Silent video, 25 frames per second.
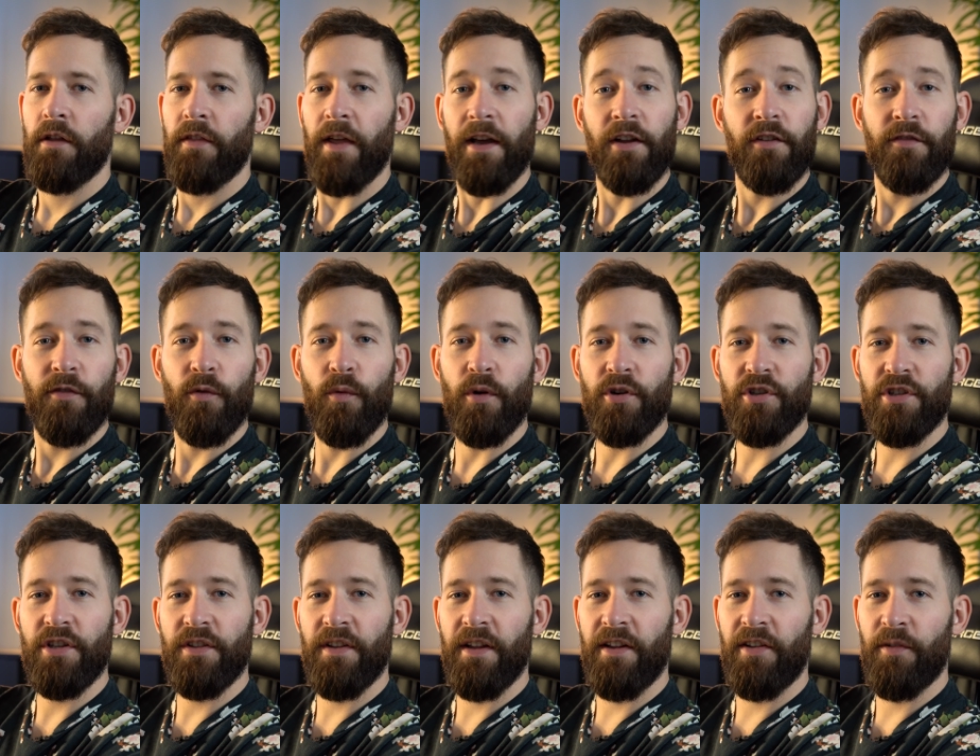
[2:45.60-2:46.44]
Thanks for
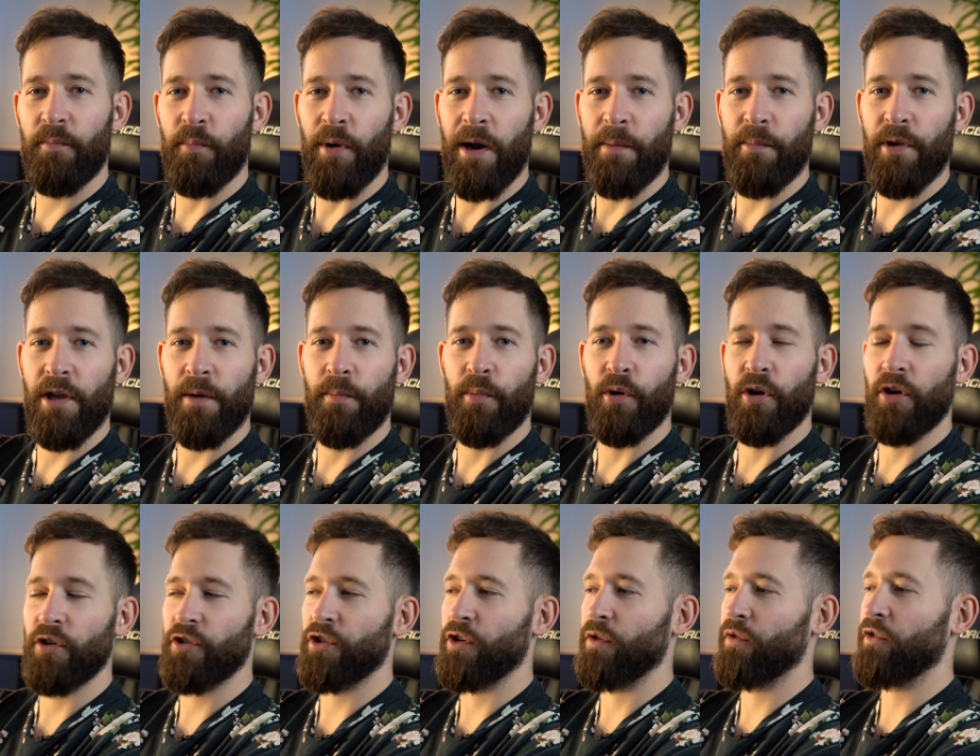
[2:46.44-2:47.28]
watching this Premiere
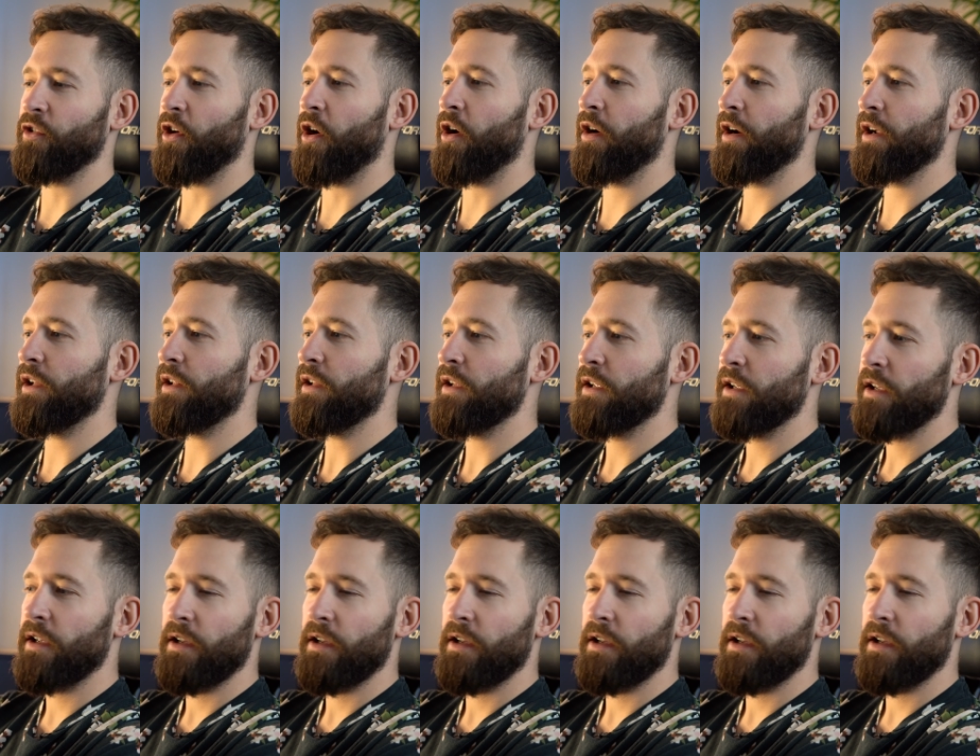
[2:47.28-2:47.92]
Pro tutorial.